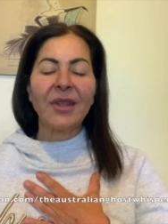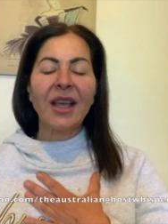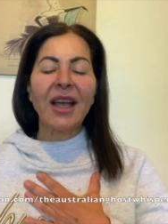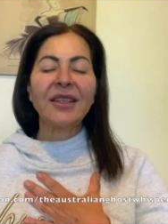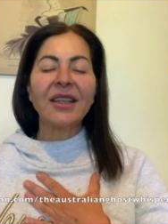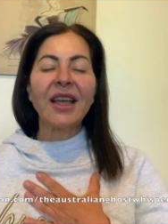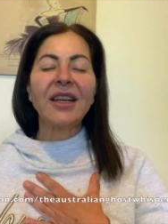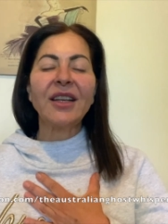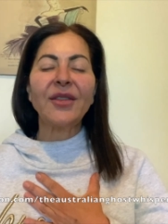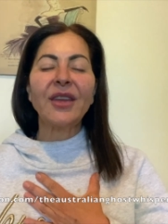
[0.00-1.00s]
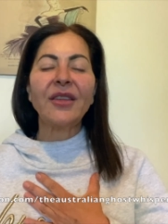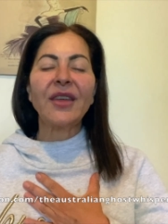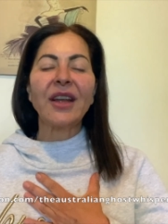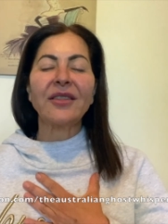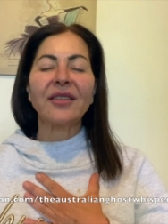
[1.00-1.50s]
And anything
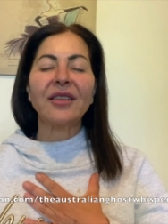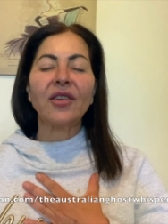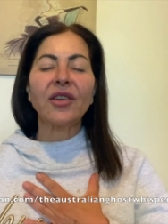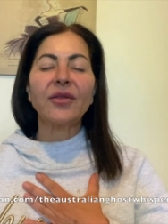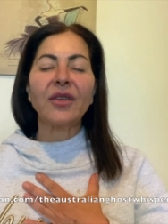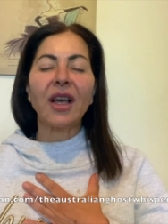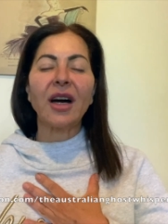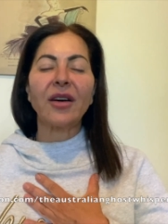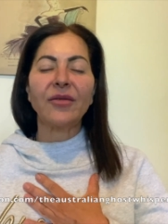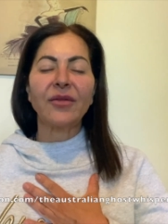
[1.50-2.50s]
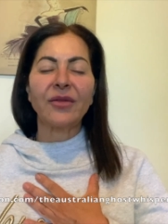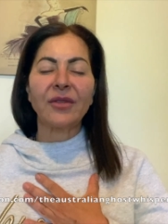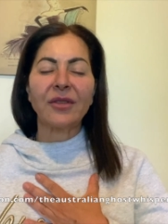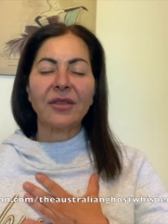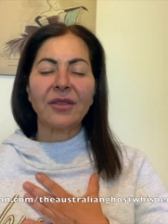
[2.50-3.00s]
that is not of love
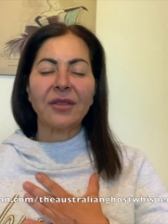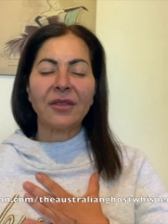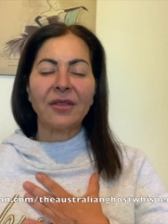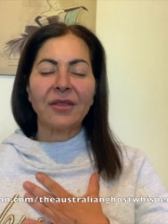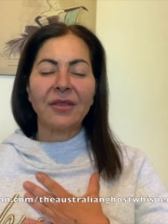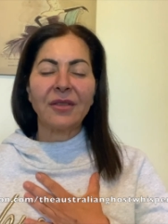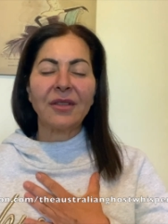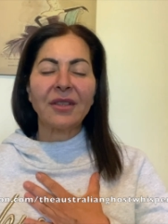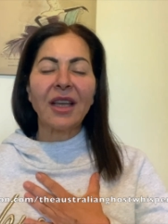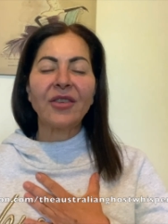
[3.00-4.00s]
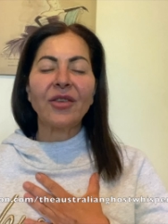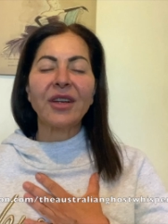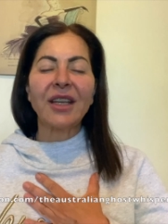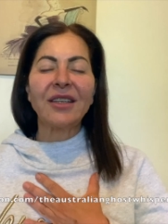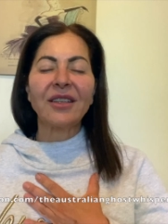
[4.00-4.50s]
cannot
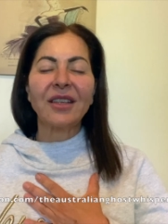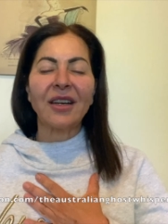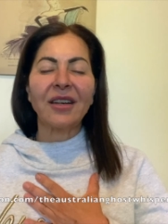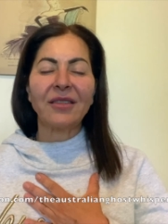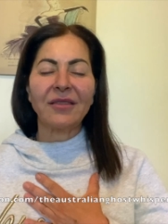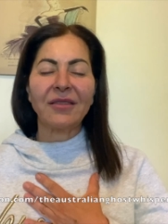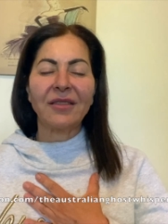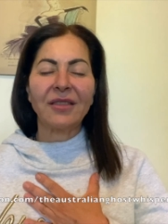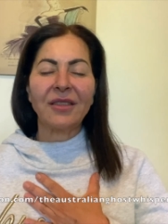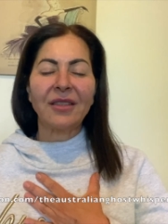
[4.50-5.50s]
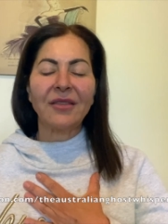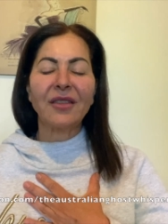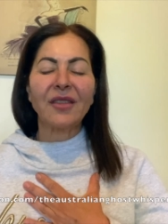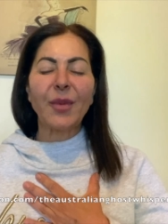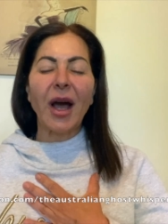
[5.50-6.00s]
enter
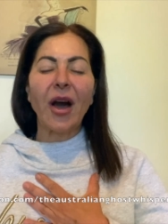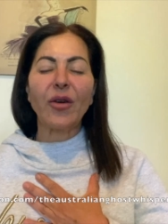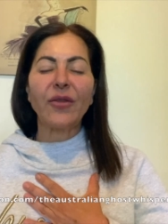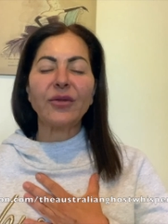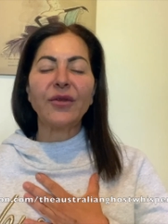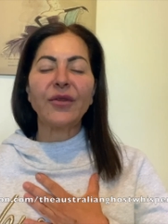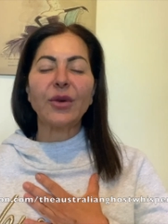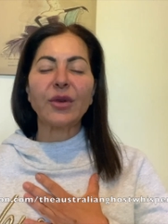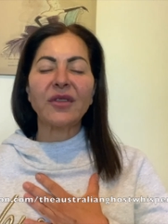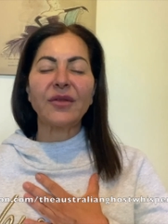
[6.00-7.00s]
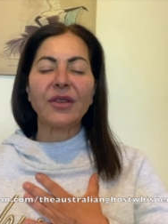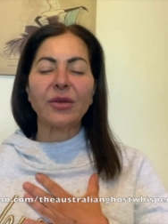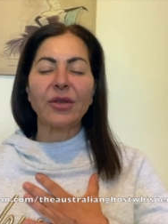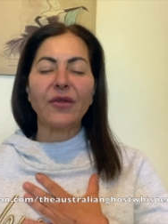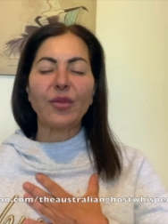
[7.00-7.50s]
this powerful force
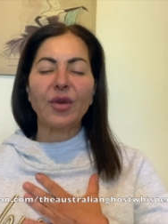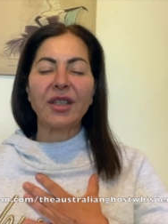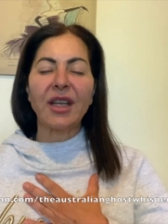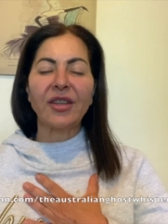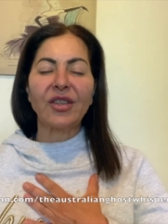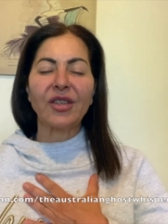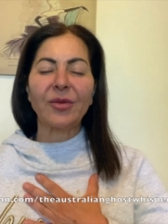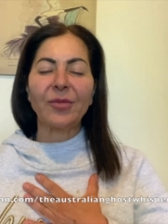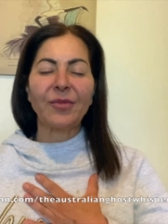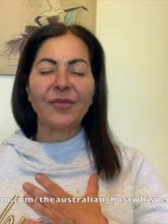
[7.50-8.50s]
field of protection